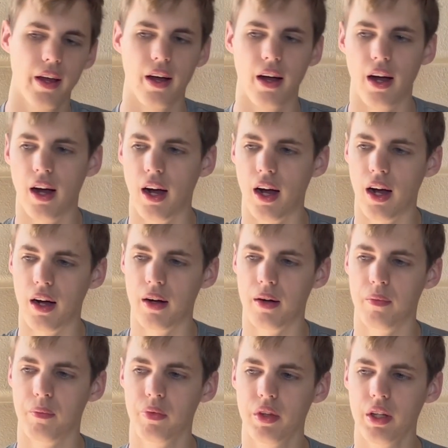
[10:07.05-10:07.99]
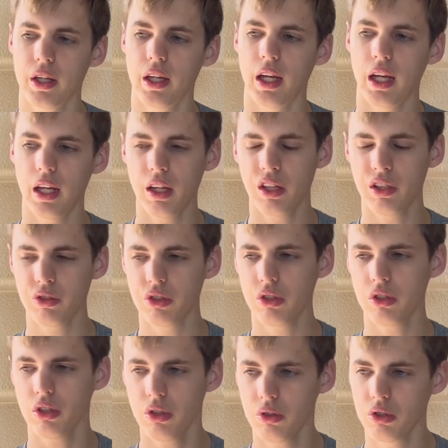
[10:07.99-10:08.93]
Um, and it was
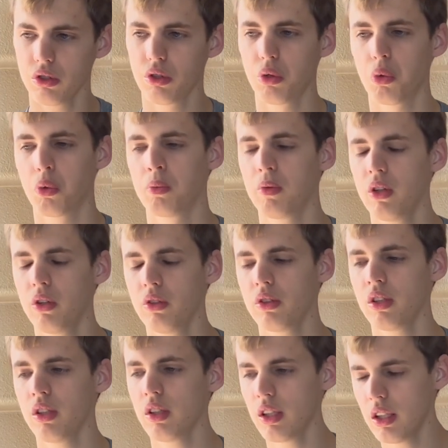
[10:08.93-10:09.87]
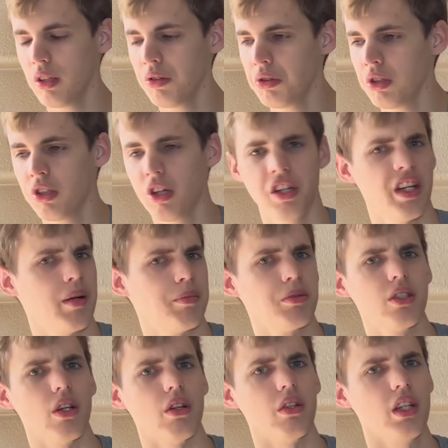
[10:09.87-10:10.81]
a, it was a cool, it was, it's a good
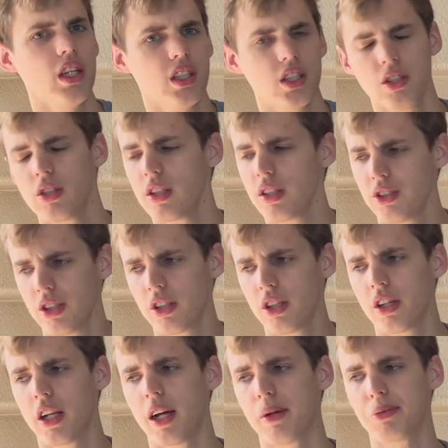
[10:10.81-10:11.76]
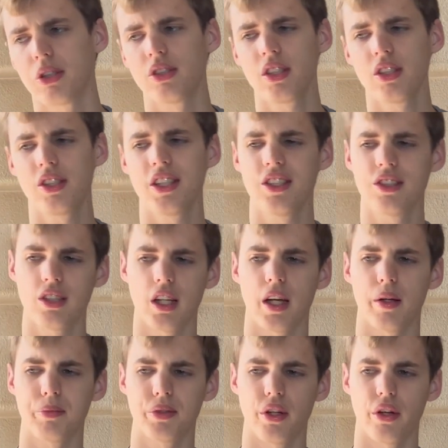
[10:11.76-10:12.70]
episode. It's a it's a good episode. It's a decent
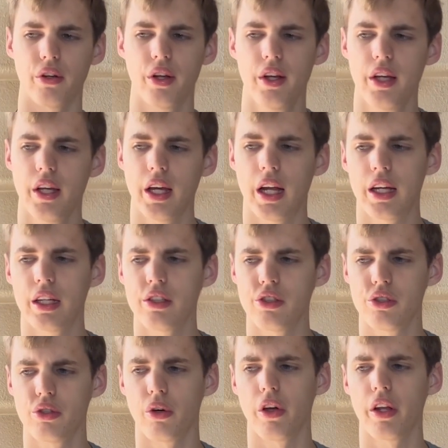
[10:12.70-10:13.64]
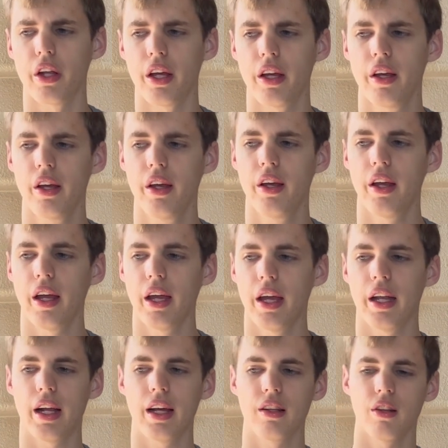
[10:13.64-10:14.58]
episode, and I enjoyed it.
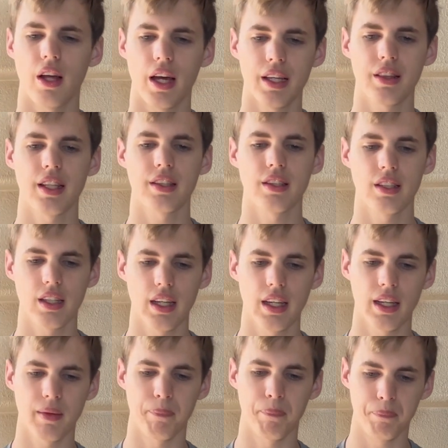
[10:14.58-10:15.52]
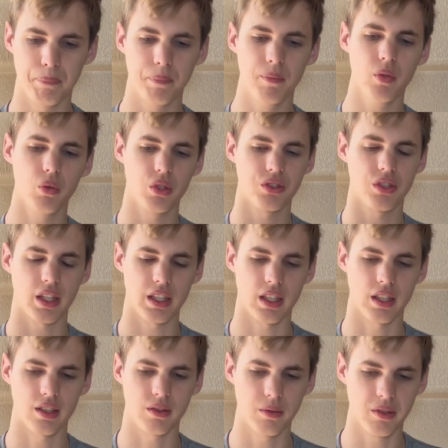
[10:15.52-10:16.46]
And I like that the, it was like
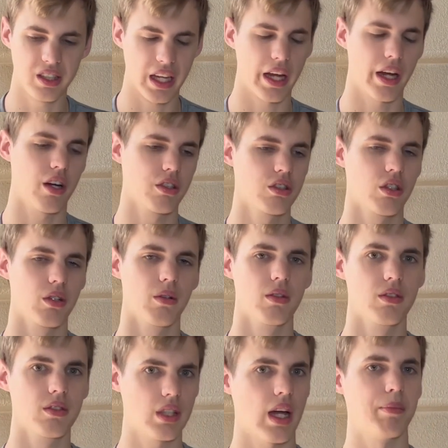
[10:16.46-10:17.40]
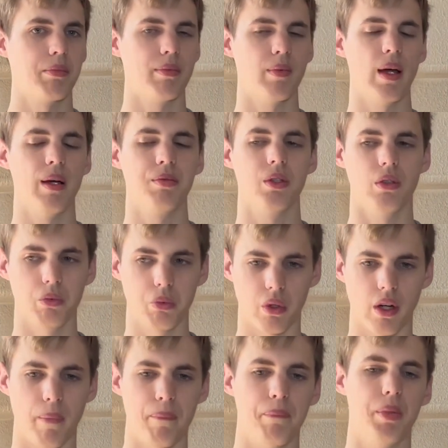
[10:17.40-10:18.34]
a character type of episode
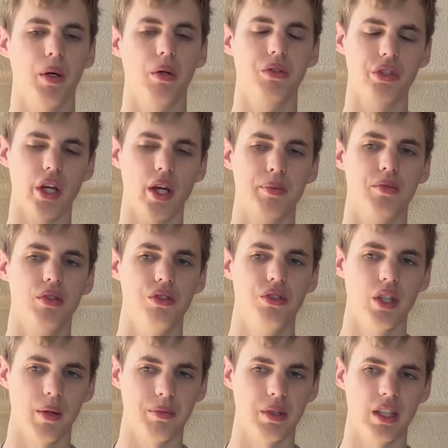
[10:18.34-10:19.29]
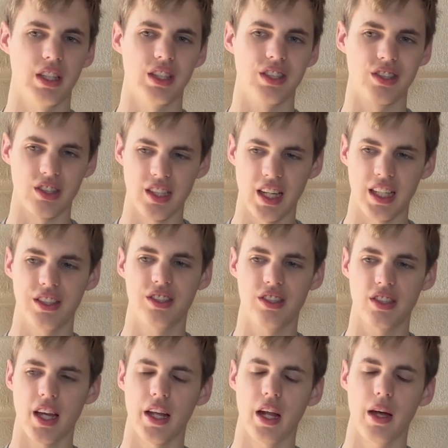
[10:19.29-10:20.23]
where it built up to something. And it's nice
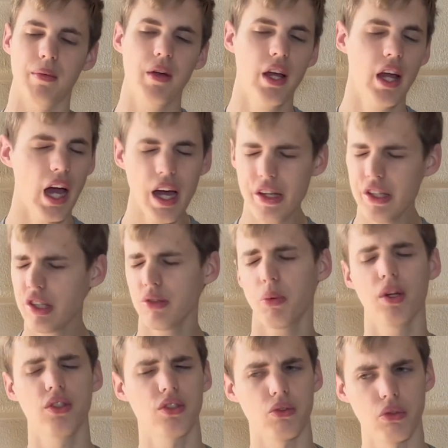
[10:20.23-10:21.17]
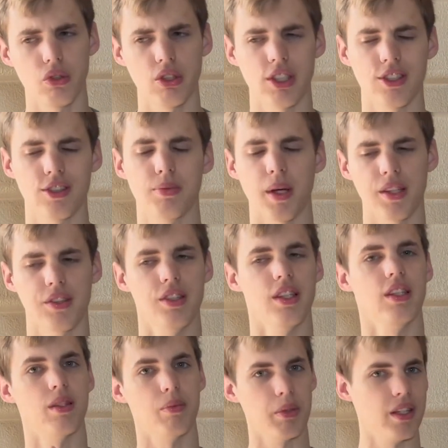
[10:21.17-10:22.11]
setup. I just wasn't really expecting
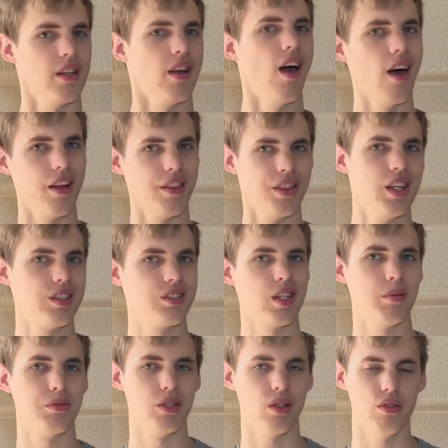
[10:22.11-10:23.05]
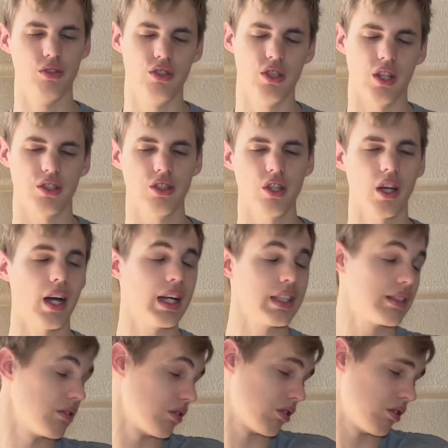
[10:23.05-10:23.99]
it to be on this episode just yet. I
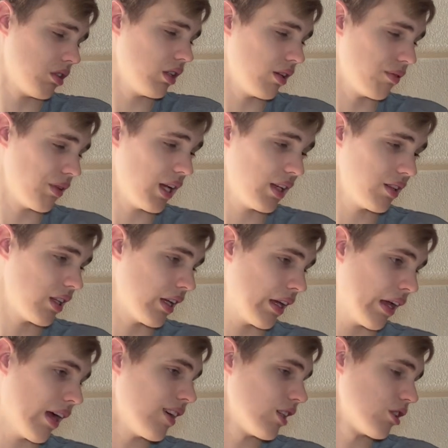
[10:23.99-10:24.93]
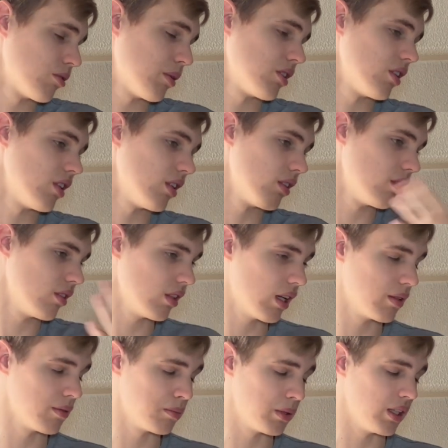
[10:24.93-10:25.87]
was, if anything, I expected
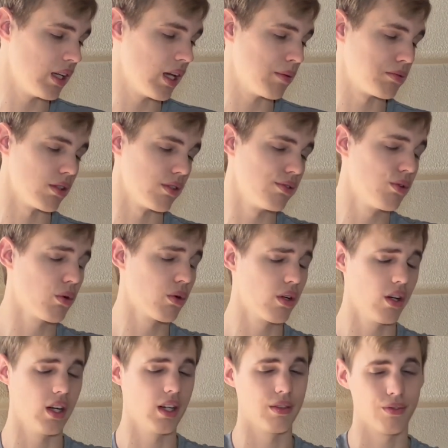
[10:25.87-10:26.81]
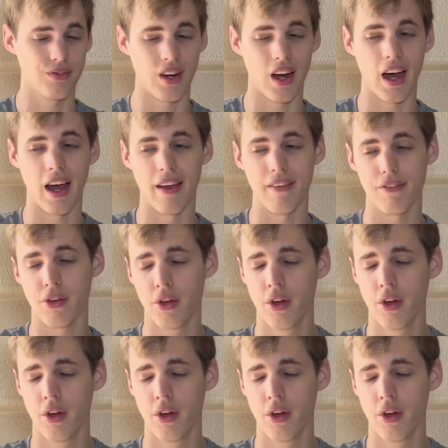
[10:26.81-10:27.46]
it to be episode four or five.